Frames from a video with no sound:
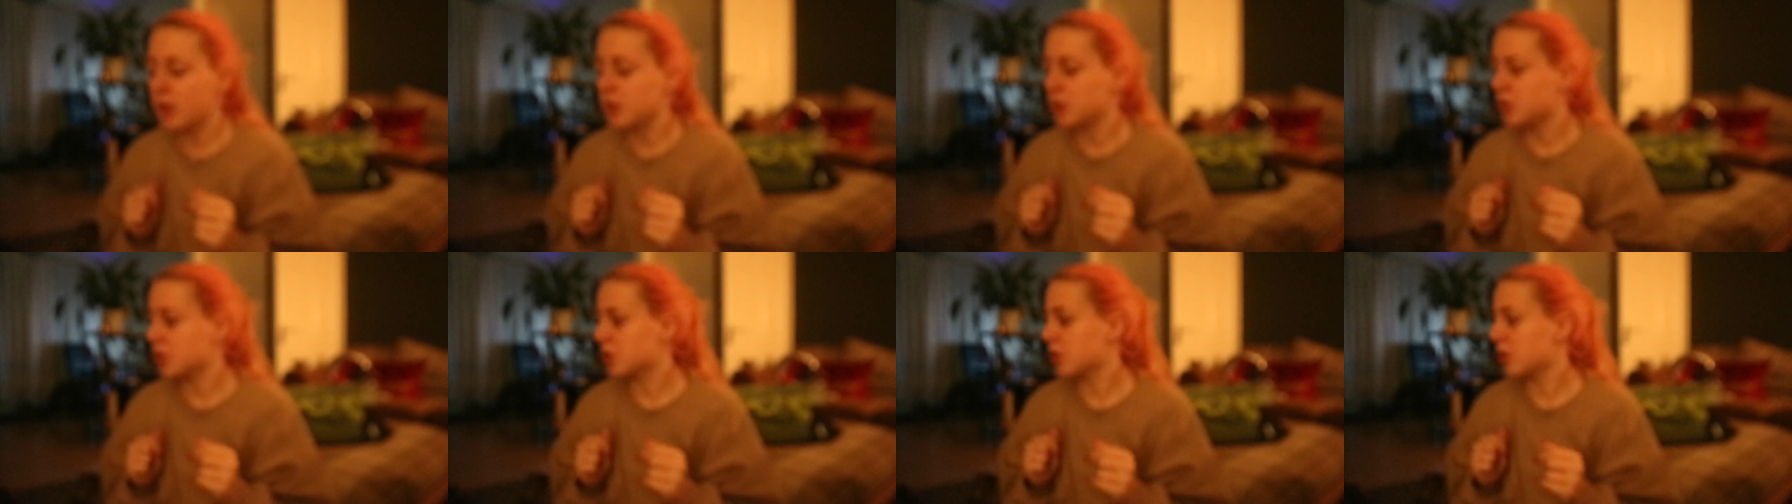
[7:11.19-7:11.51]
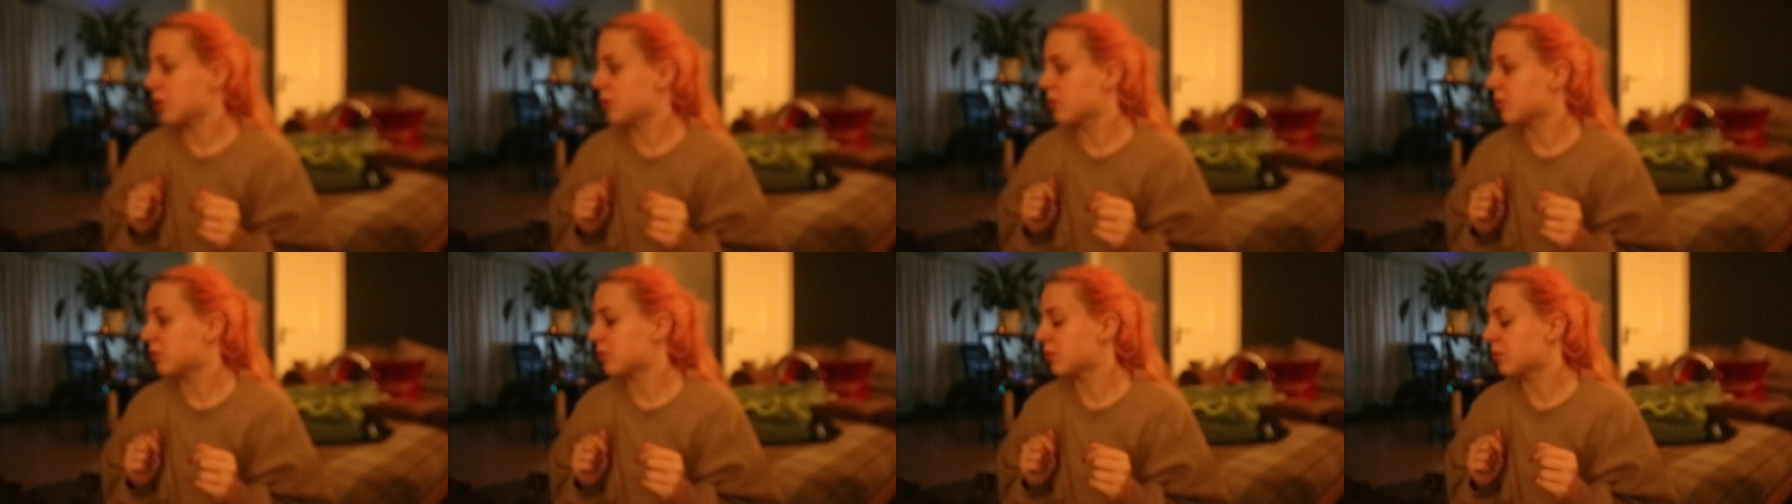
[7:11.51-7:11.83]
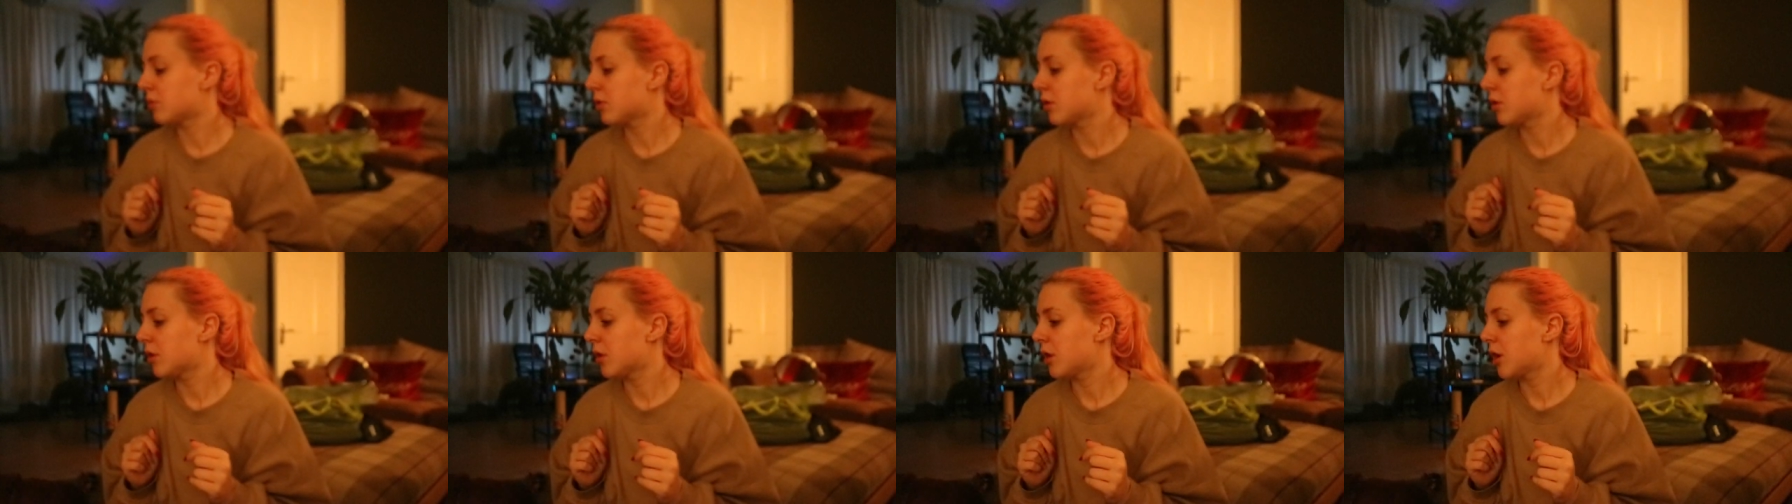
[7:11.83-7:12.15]

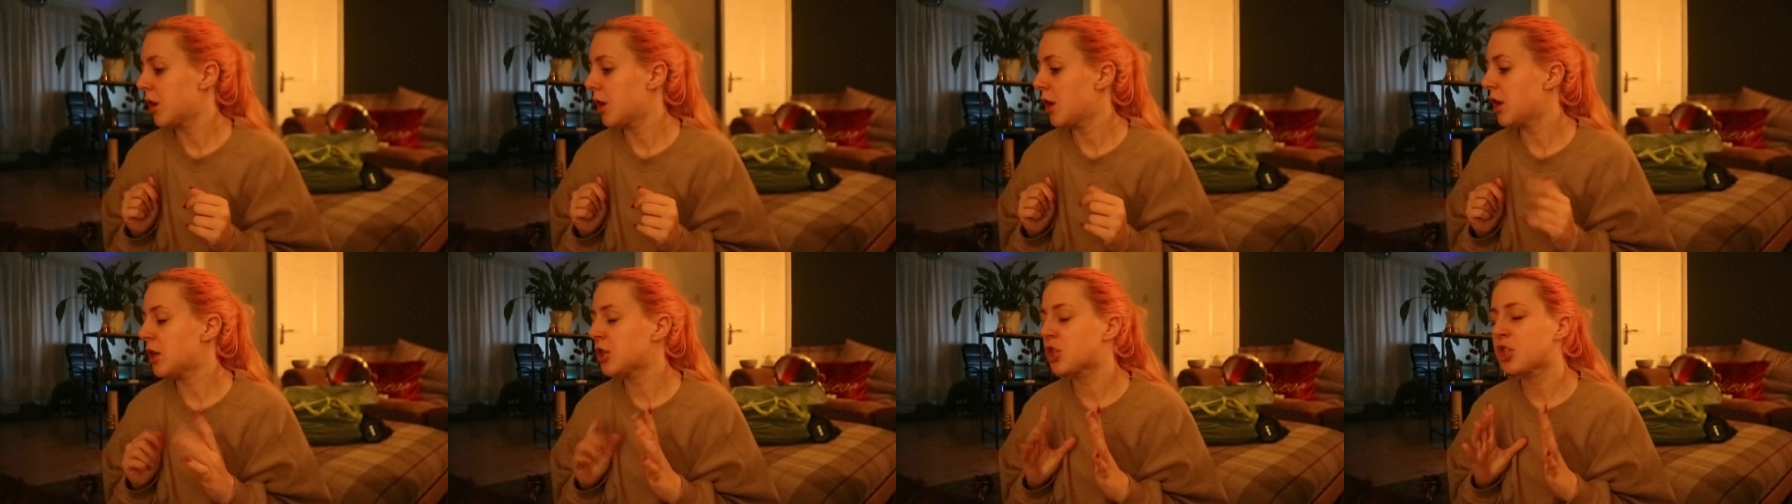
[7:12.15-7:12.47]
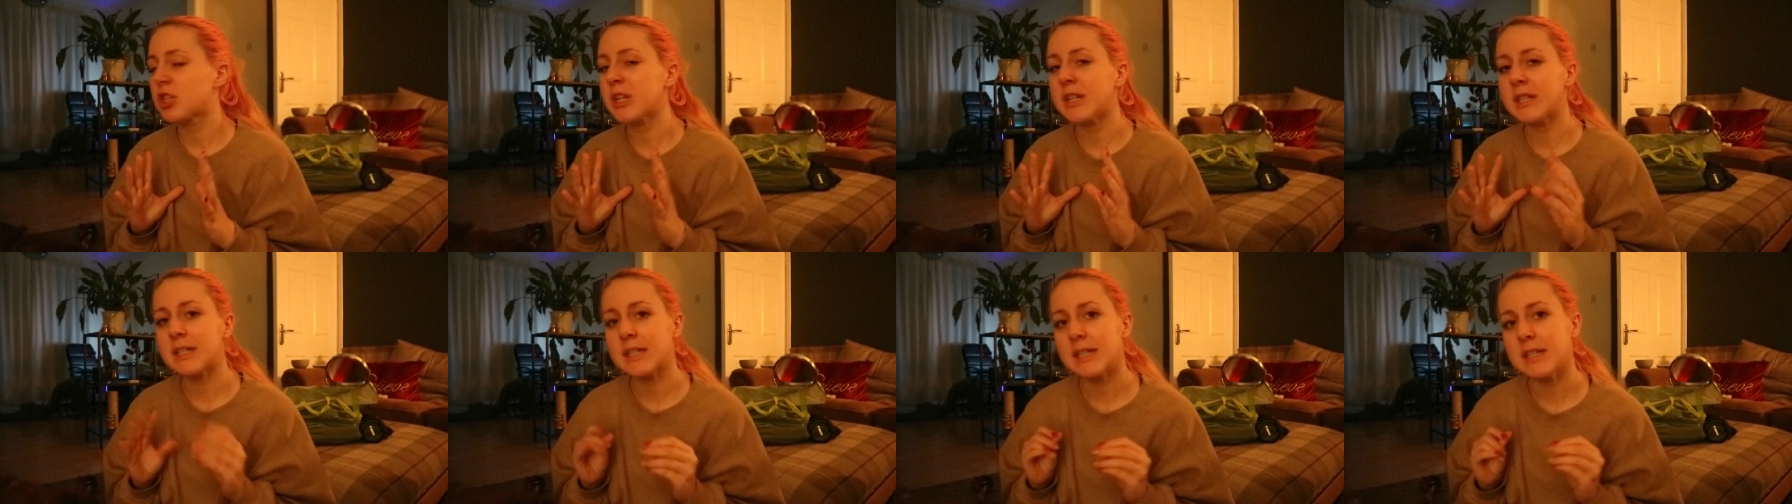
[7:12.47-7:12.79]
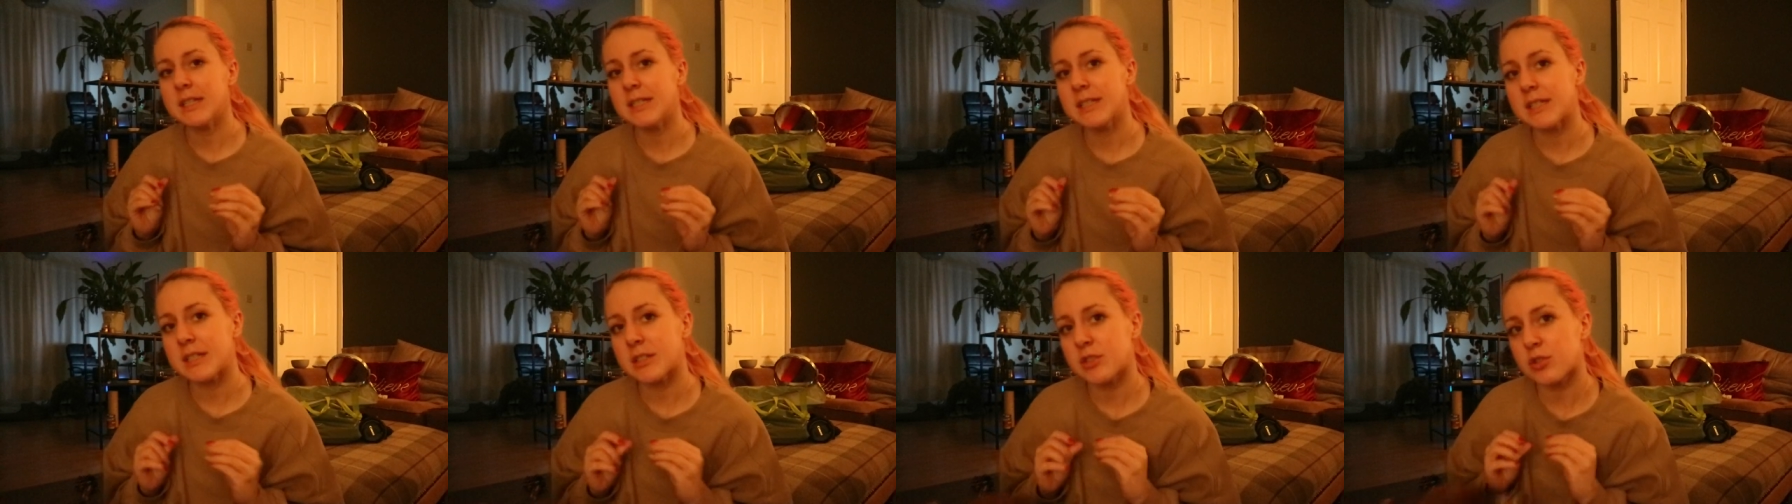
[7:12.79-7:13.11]
So
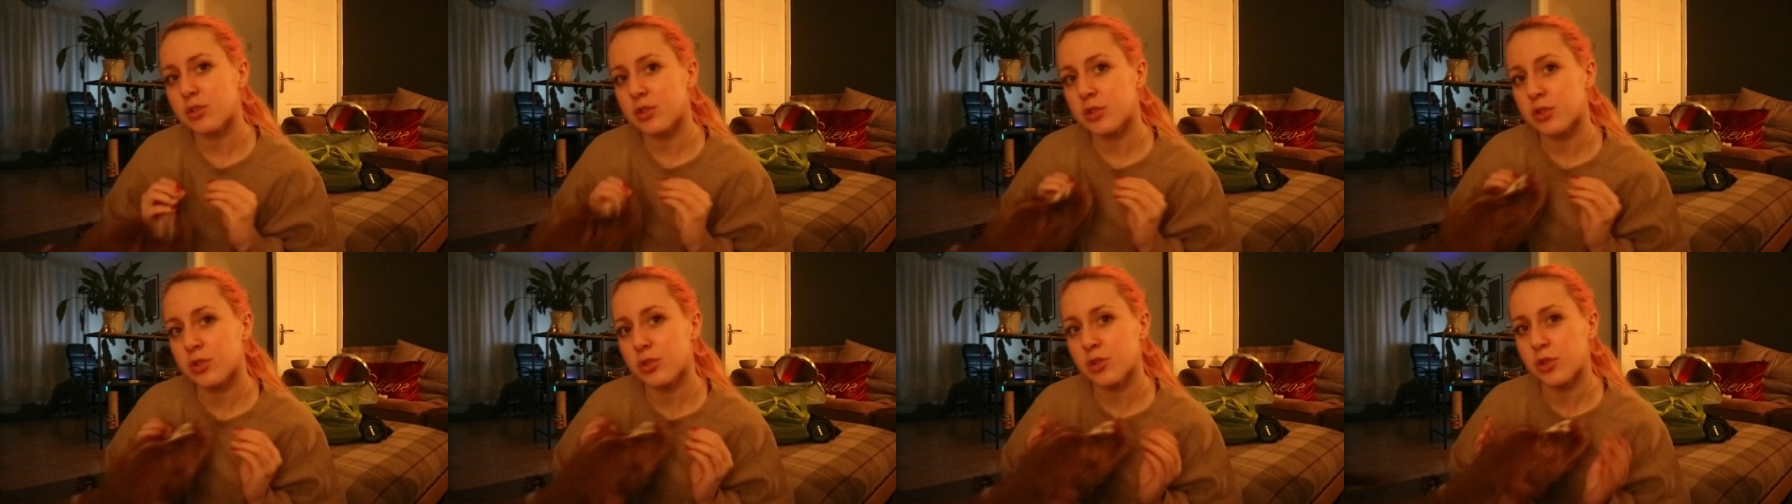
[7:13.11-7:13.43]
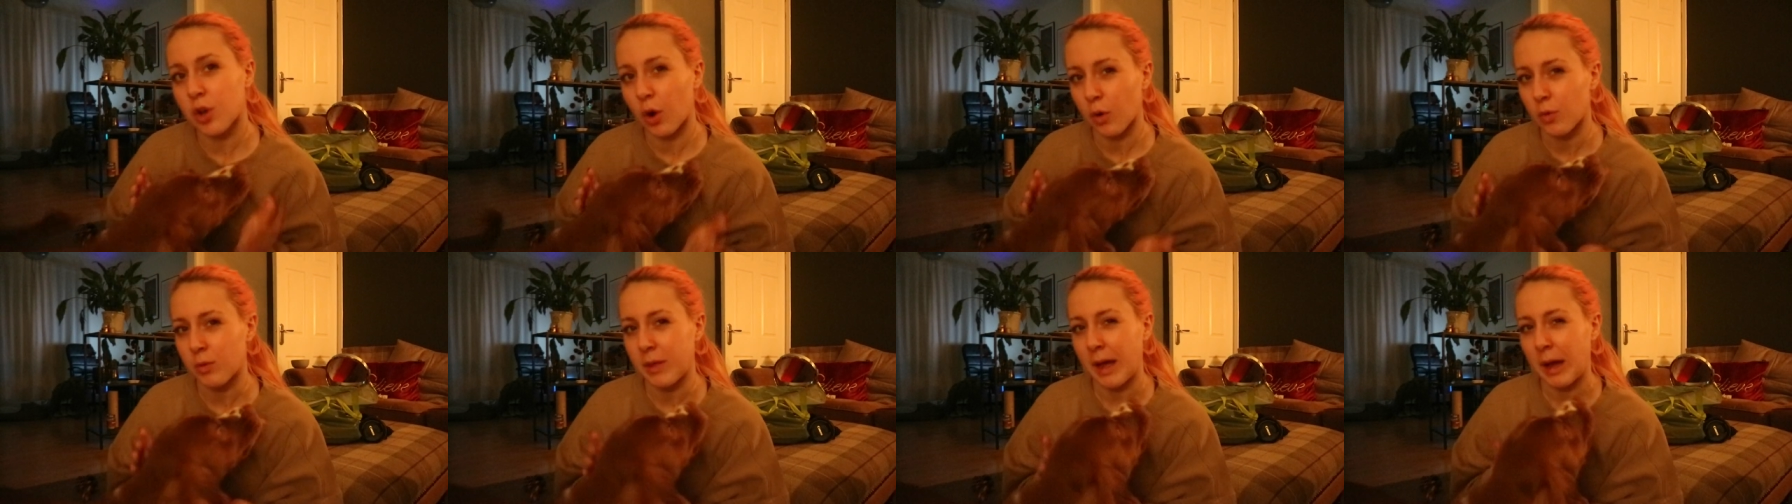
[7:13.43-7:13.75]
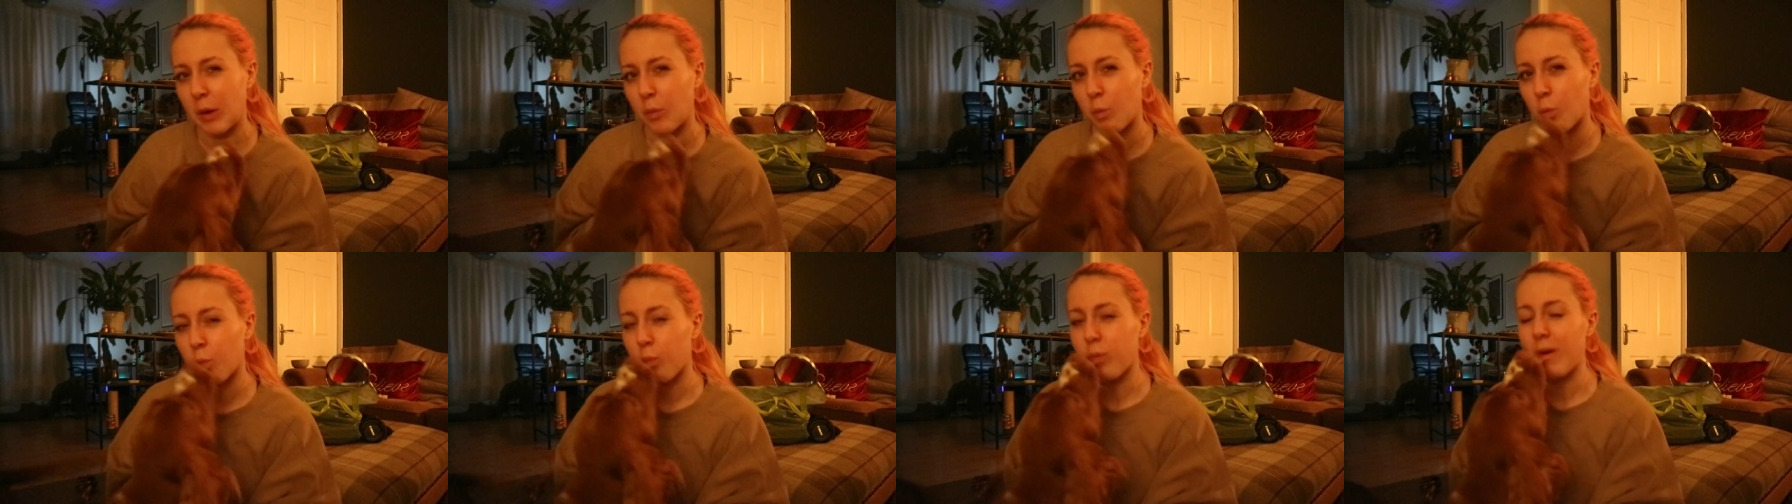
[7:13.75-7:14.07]
agility didn't go
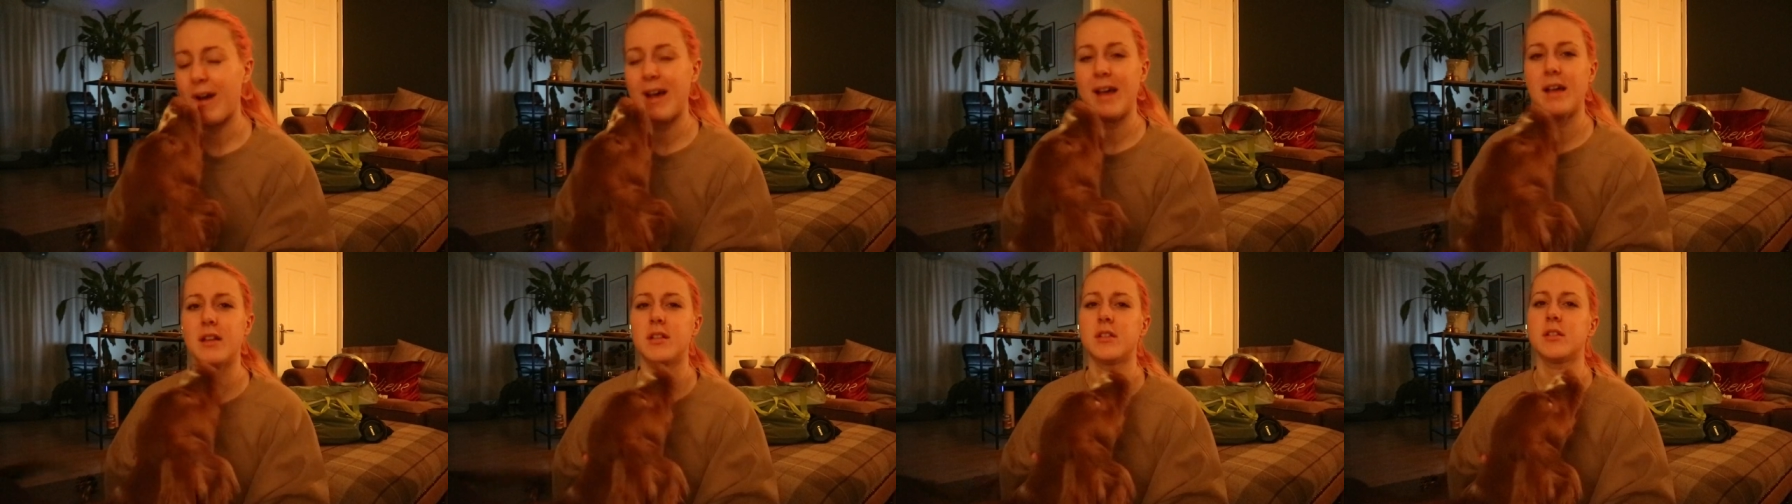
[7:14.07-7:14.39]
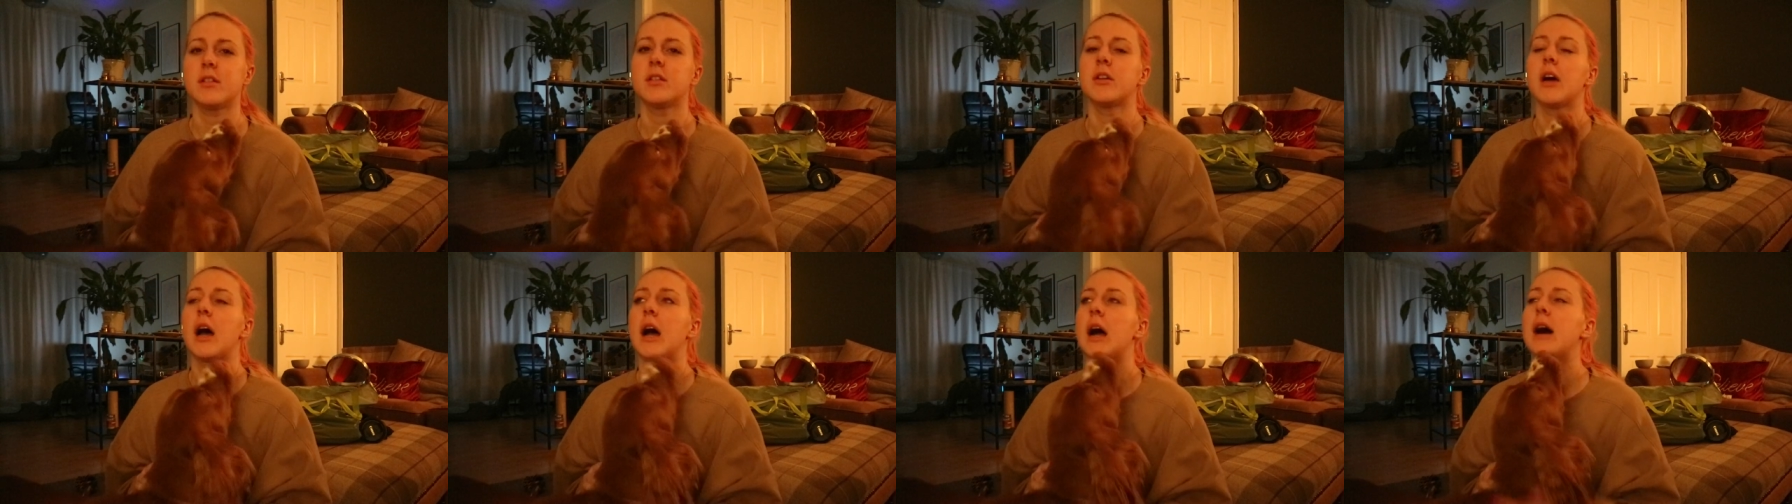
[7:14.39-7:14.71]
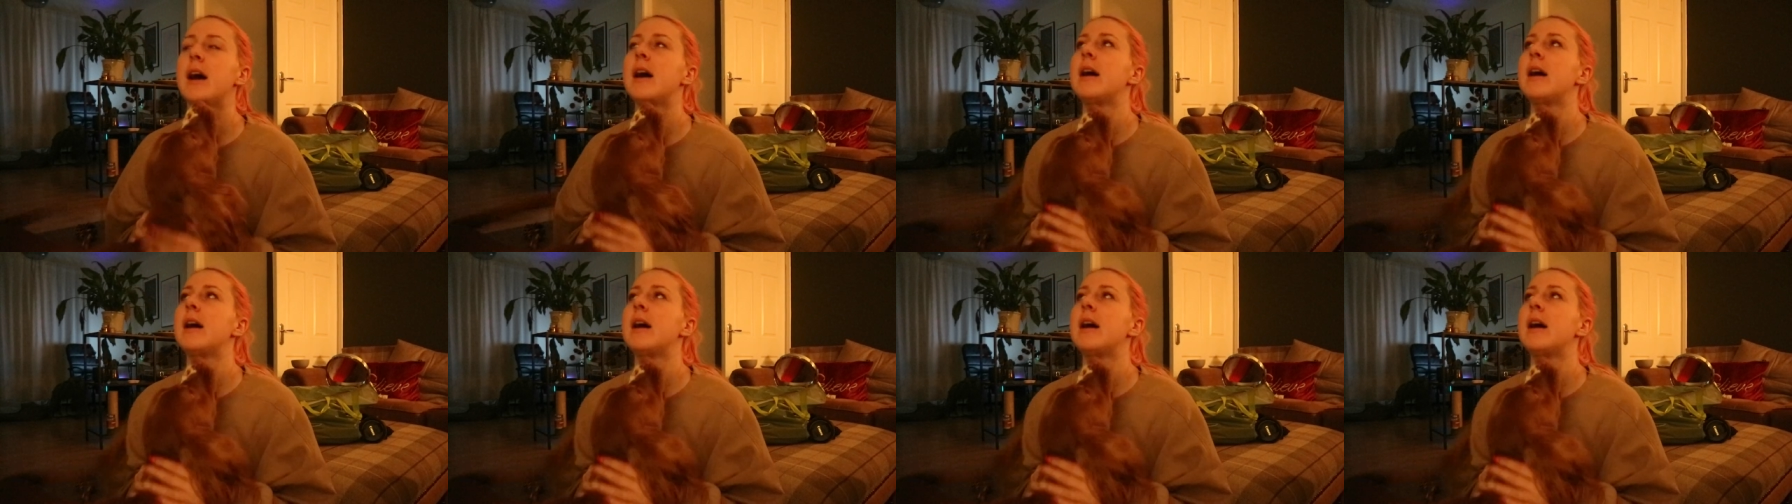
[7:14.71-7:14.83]
that well.